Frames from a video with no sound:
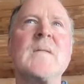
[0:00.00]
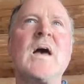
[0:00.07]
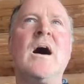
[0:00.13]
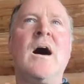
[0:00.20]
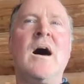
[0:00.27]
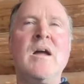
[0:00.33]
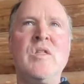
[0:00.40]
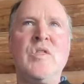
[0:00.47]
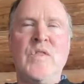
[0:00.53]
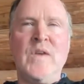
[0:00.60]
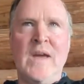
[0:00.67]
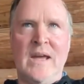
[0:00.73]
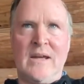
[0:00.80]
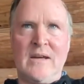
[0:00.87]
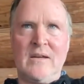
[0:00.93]
I
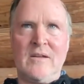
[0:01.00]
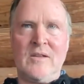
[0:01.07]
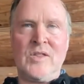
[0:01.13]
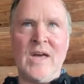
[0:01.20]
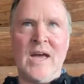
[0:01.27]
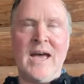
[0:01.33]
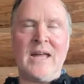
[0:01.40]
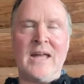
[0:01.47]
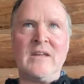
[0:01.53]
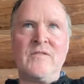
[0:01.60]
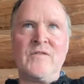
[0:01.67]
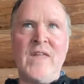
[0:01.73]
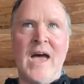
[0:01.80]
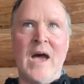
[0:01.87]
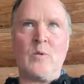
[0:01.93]
think that
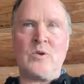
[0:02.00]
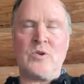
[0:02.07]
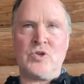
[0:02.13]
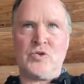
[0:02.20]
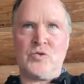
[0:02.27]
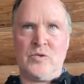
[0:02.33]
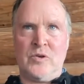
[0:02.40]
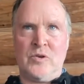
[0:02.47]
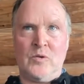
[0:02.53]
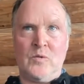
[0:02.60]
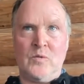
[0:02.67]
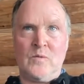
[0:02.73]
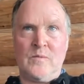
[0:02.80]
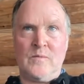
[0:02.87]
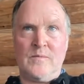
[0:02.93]
if that were
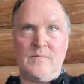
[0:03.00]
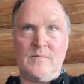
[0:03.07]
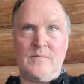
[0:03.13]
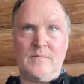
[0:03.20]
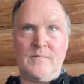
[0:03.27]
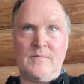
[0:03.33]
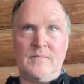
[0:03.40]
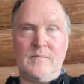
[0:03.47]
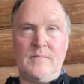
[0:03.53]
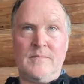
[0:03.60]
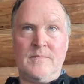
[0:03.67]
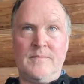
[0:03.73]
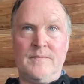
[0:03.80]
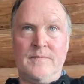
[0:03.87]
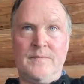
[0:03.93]
true,
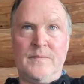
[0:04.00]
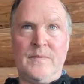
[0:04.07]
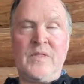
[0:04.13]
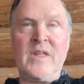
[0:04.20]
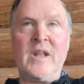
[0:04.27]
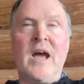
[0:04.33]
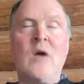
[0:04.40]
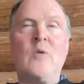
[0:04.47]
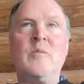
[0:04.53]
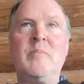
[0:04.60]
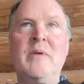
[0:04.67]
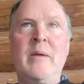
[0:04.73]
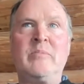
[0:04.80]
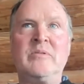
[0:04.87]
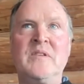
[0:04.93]
then I would
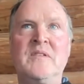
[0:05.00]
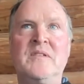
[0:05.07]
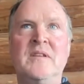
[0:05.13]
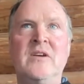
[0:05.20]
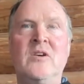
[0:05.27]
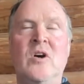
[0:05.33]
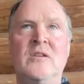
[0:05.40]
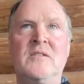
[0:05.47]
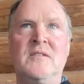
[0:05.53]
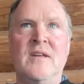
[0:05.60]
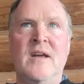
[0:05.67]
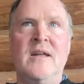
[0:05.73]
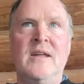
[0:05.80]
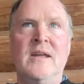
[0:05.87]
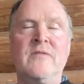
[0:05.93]
be able to see God
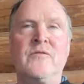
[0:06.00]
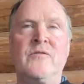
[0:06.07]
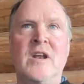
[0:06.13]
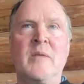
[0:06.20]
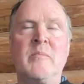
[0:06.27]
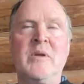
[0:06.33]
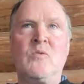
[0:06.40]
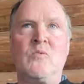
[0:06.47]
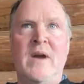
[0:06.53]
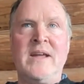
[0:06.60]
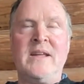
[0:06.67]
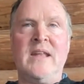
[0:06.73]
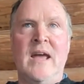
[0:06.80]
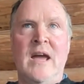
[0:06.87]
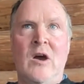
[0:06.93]
standing in front of me
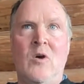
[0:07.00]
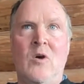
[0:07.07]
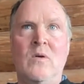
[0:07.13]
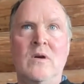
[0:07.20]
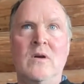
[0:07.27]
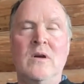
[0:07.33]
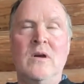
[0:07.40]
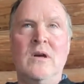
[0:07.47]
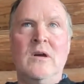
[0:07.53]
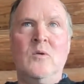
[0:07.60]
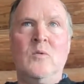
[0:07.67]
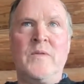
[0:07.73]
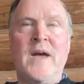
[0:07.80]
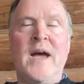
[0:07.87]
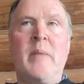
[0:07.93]
right now
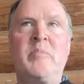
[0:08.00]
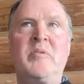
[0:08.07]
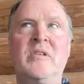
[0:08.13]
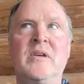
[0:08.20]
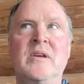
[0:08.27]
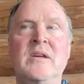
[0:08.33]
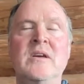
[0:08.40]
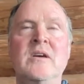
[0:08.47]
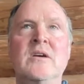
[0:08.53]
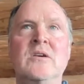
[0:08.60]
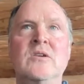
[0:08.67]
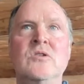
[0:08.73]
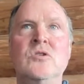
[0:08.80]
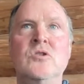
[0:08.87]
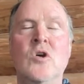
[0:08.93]
with absolutely
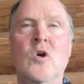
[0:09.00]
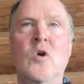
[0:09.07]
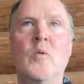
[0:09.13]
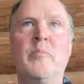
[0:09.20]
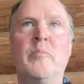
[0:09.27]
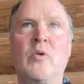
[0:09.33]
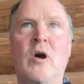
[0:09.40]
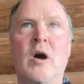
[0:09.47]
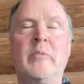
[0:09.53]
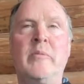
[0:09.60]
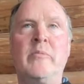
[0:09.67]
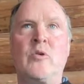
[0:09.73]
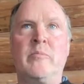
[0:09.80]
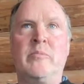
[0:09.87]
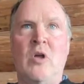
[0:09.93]
no
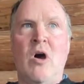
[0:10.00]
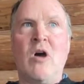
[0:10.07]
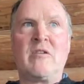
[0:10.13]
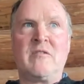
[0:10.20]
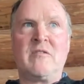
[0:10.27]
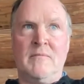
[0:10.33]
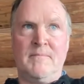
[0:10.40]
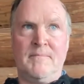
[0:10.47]
problem or blocks.